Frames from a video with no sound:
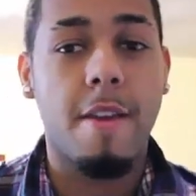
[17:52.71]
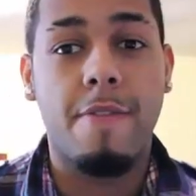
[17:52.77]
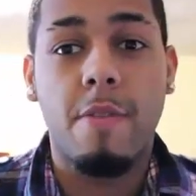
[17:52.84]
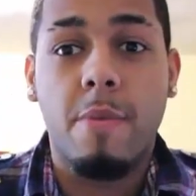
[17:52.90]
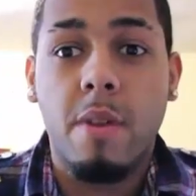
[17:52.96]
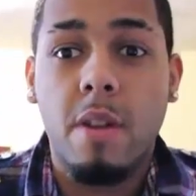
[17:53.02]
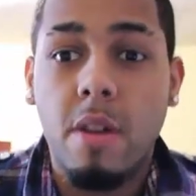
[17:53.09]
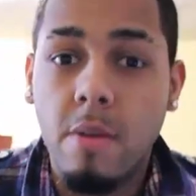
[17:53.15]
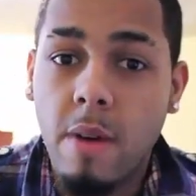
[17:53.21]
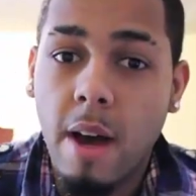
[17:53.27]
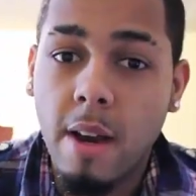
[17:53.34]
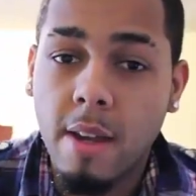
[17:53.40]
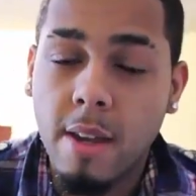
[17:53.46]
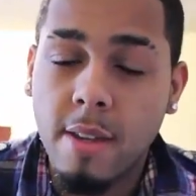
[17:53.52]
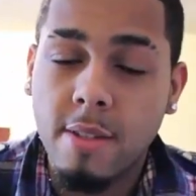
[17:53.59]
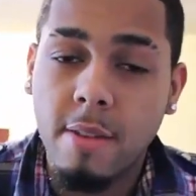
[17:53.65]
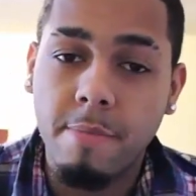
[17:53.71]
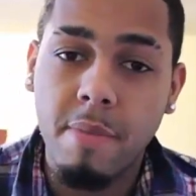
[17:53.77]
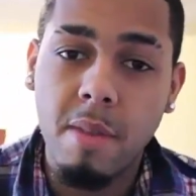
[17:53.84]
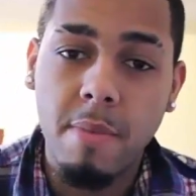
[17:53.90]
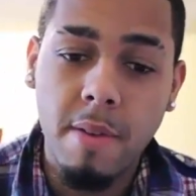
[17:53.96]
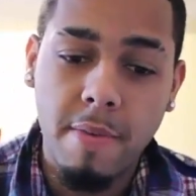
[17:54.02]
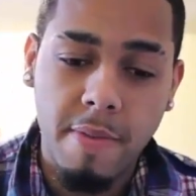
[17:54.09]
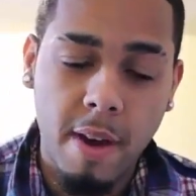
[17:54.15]
If you want to know how to get some
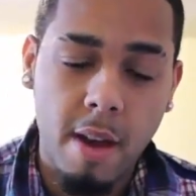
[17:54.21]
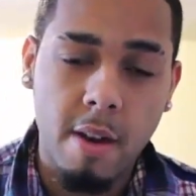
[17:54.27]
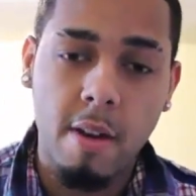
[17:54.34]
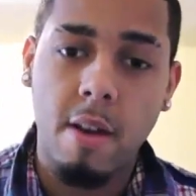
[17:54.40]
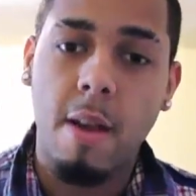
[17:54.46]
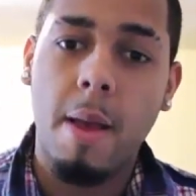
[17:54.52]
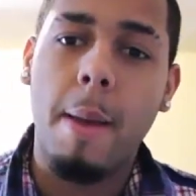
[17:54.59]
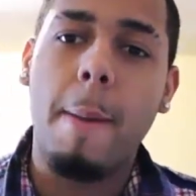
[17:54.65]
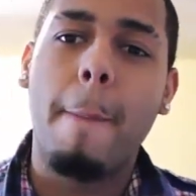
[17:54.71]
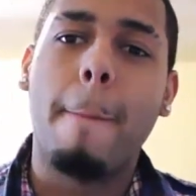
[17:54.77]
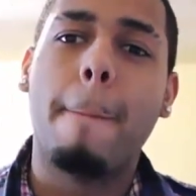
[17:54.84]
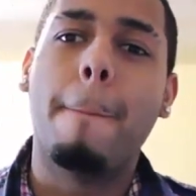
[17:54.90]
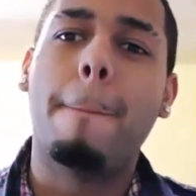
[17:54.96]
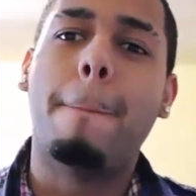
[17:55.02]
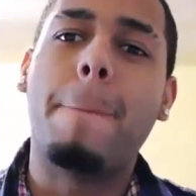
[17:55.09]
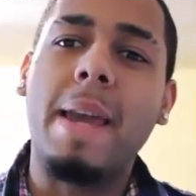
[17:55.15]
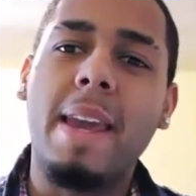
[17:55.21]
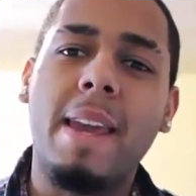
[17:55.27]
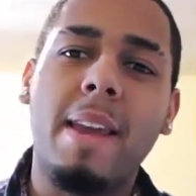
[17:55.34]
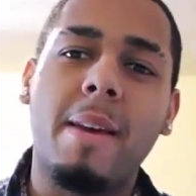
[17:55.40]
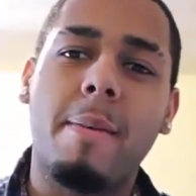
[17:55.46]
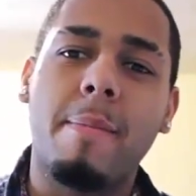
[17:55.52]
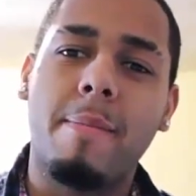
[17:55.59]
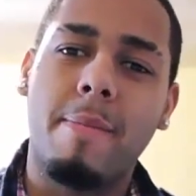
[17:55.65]
BB fodder,
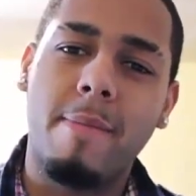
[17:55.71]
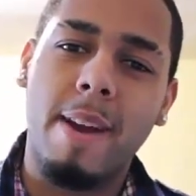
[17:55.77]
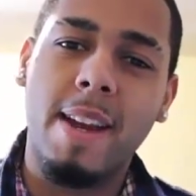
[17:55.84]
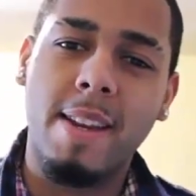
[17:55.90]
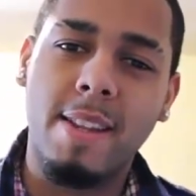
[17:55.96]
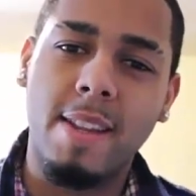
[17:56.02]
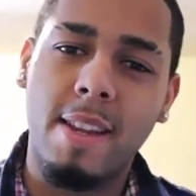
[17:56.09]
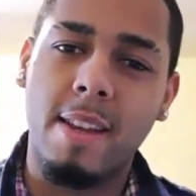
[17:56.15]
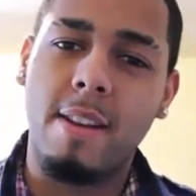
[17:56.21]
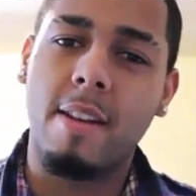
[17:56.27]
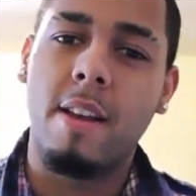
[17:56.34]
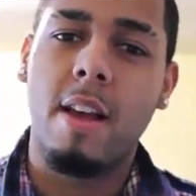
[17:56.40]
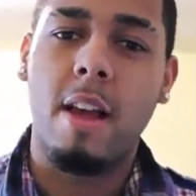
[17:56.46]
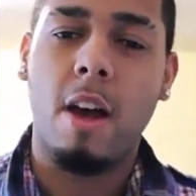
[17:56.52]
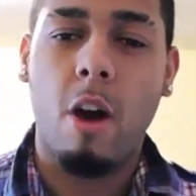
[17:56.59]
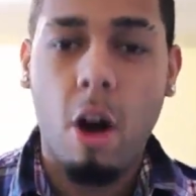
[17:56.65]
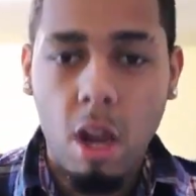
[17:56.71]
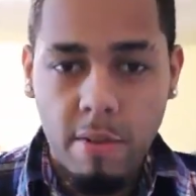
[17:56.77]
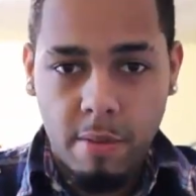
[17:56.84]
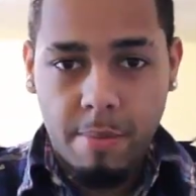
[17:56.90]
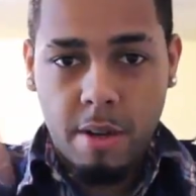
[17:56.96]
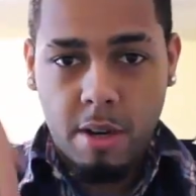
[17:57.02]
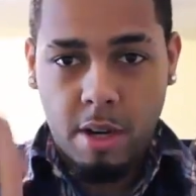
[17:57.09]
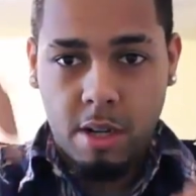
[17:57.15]
bam, right there. All of
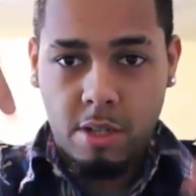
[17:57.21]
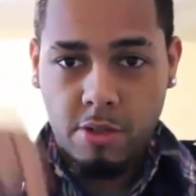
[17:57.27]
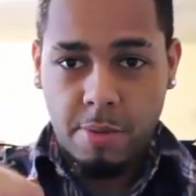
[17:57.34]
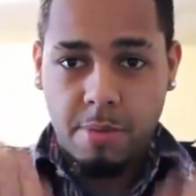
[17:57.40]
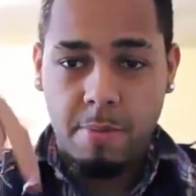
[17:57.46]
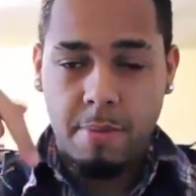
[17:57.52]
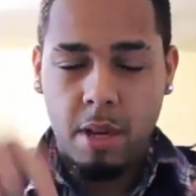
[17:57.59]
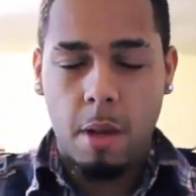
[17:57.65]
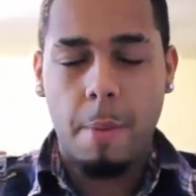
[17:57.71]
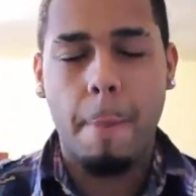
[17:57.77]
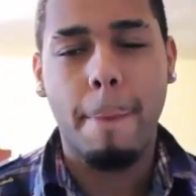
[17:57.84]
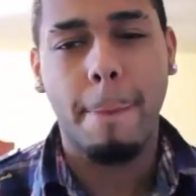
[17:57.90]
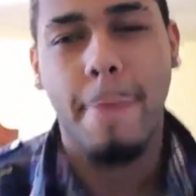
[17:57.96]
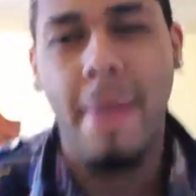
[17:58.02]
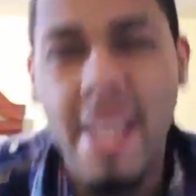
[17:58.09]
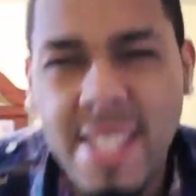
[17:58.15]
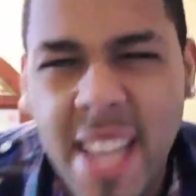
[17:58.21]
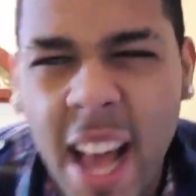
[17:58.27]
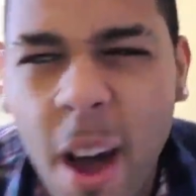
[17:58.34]
them in the description below. Peace